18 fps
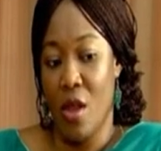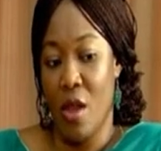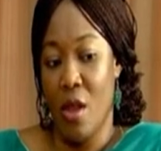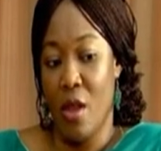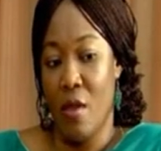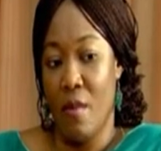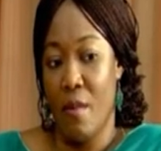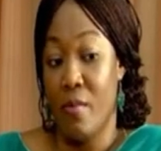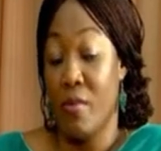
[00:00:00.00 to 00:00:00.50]

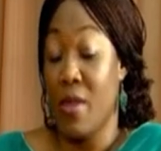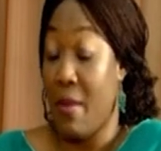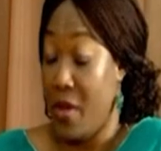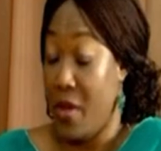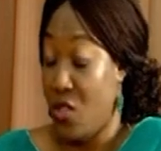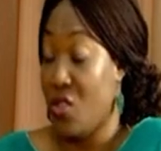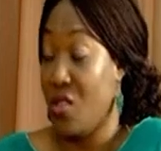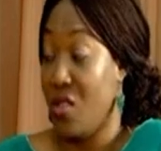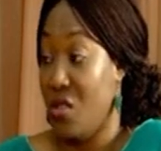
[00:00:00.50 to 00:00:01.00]
let
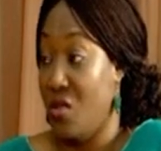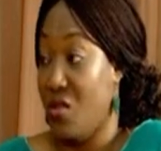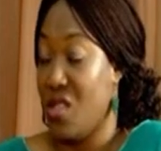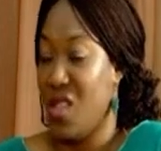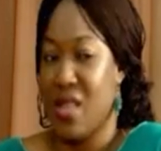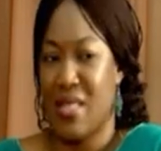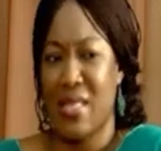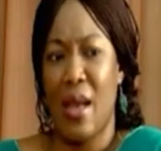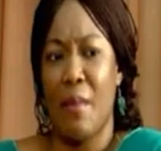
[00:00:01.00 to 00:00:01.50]
me just
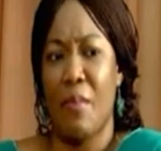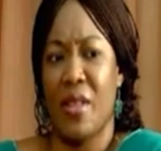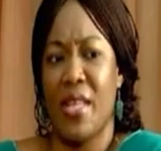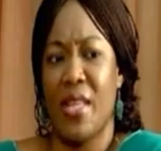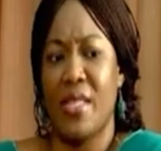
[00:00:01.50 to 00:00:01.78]
use an example.